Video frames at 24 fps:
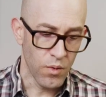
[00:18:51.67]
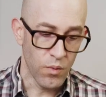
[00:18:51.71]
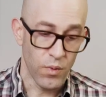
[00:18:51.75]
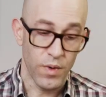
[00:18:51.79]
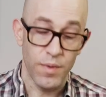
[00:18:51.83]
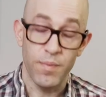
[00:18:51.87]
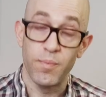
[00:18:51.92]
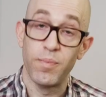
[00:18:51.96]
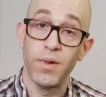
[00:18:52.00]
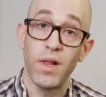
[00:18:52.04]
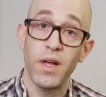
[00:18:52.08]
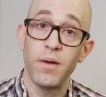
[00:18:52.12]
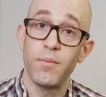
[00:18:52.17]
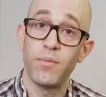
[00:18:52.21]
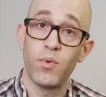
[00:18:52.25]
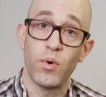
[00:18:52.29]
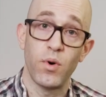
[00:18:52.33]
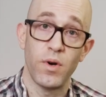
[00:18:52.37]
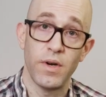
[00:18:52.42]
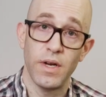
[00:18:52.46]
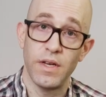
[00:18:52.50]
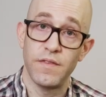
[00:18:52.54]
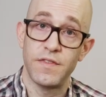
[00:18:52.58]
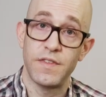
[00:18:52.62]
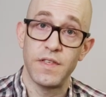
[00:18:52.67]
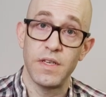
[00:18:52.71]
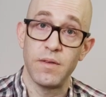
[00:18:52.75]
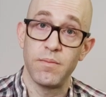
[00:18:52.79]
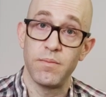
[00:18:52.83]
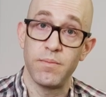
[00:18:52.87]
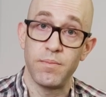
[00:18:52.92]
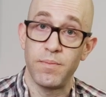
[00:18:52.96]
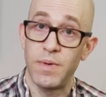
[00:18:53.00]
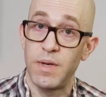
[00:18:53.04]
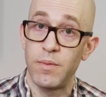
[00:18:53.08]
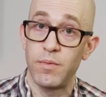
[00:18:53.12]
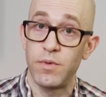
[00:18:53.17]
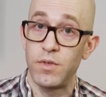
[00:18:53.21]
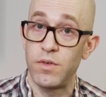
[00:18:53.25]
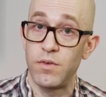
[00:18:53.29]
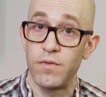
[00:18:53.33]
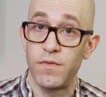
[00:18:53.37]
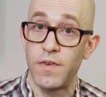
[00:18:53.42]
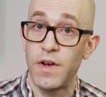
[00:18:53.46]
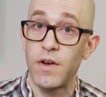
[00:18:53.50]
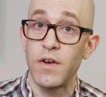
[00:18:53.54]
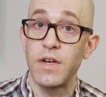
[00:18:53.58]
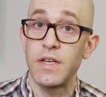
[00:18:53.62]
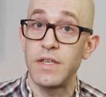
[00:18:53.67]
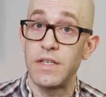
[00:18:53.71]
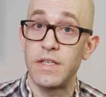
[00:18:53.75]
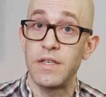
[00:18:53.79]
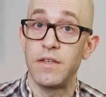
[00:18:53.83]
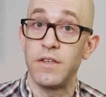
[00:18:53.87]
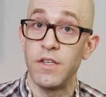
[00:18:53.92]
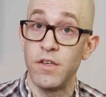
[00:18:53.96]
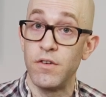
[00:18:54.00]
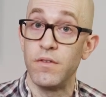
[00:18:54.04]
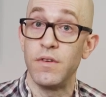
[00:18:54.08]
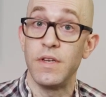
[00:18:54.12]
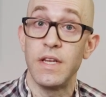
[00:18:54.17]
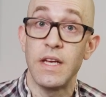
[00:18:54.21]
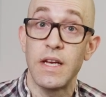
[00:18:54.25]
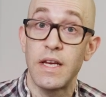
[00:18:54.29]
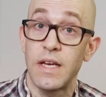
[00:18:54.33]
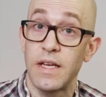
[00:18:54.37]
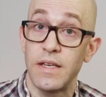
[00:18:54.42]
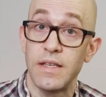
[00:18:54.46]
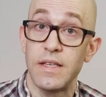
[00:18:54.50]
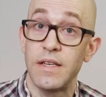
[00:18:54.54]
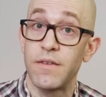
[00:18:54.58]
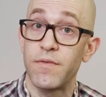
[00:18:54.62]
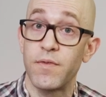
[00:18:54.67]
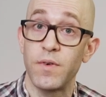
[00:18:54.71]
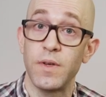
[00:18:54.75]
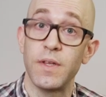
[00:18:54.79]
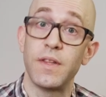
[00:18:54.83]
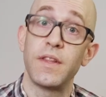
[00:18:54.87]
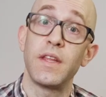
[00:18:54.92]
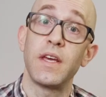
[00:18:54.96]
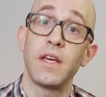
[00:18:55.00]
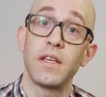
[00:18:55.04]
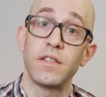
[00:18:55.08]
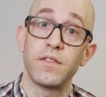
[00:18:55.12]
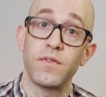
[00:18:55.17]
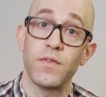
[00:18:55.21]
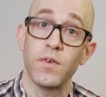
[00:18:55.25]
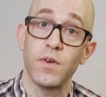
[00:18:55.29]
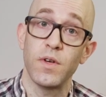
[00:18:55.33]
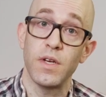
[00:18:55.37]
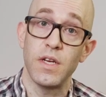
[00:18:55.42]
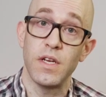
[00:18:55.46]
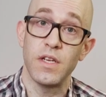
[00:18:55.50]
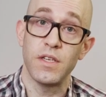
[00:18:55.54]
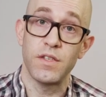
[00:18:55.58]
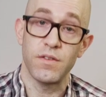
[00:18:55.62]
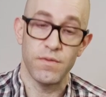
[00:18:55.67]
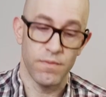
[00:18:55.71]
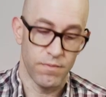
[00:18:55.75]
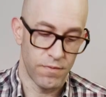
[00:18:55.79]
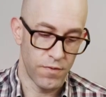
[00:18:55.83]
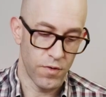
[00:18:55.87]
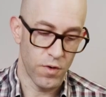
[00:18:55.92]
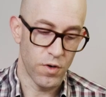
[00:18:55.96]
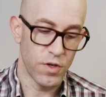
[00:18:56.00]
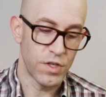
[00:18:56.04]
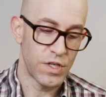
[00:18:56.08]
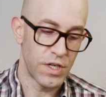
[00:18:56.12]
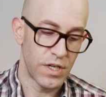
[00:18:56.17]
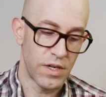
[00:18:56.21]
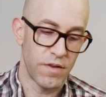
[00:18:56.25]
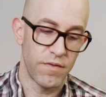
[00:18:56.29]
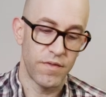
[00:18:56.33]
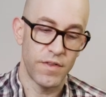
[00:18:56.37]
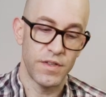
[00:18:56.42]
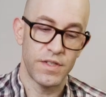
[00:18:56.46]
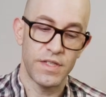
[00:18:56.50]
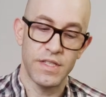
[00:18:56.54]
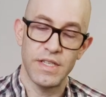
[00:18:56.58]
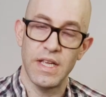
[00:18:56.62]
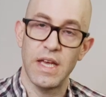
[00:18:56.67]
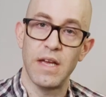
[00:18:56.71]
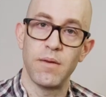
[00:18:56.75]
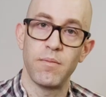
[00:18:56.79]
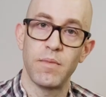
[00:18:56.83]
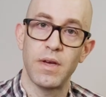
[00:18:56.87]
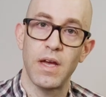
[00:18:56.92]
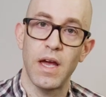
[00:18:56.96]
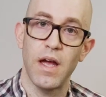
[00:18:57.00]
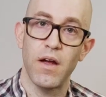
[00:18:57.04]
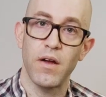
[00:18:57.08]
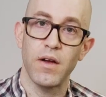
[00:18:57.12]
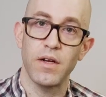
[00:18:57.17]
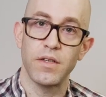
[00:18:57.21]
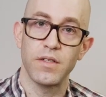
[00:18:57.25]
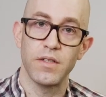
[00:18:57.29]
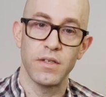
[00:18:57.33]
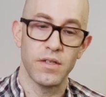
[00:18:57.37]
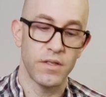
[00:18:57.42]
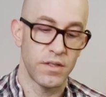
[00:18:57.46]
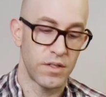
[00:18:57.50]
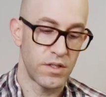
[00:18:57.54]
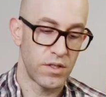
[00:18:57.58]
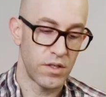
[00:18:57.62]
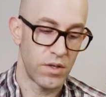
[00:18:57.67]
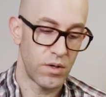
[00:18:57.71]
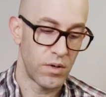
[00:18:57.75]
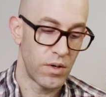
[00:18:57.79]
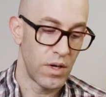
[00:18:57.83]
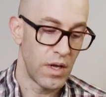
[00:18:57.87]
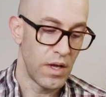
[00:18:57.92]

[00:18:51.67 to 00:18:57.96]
With Bloodborne, I've seen people do very unique and different things for each version of the same character. So